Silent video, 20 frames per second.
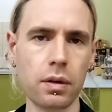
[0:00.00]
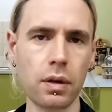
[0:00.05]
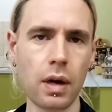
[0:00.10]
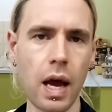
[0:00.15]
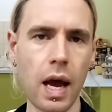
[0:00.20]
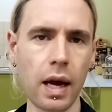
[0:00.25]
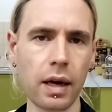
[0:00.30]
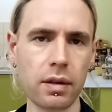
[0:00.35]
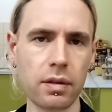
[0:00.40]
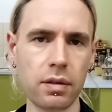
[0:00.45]

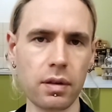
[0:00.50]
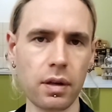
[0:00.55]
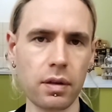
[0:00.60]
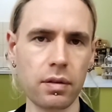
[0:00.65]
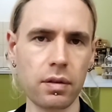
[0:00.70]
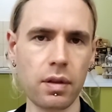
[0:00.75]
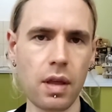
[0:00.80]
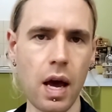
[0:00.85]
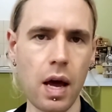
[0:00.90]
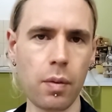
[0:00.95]
access
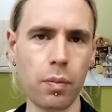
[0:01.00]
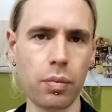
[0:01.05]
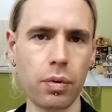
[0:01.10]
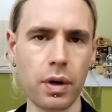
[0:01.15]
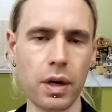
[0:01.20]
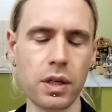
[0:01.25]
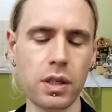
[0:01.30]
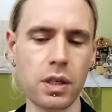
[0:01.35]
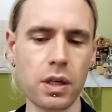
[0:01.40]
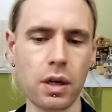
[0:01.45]
that
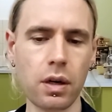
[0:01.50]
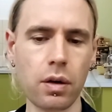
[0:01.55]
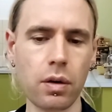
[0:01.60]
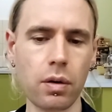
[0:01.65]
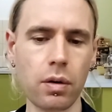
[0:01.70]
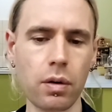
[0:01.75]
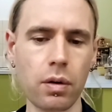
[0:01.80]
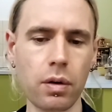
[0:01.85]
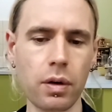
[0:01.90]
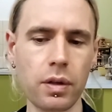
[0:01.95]
pressure,
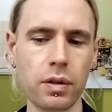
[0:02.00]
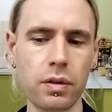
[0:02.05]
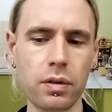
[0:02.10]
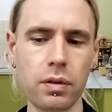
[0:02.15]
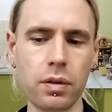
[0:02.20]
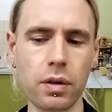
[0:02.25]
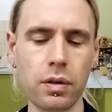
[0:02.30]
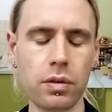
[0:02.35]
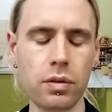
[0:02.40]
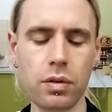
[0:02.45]
or
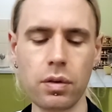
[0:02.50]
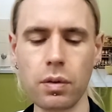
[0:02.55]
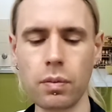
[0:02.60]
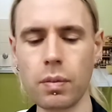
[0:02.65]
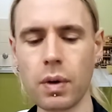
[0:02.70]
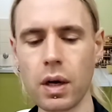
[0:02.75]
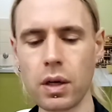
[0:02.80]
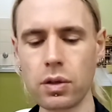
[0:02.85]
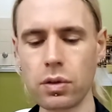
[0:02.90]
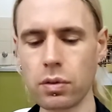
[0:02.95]
there's too much,